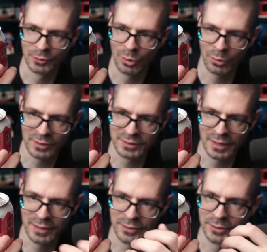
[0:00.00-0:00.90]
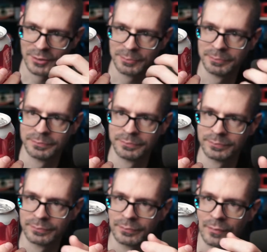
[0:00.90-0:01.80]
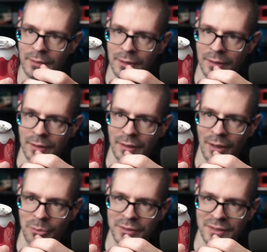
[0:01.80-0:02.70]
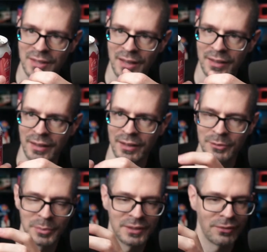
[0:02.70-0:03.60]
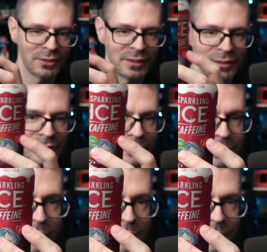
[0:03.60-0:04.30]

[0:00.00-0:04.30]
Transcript: cola taste. I wouldn't say I specifically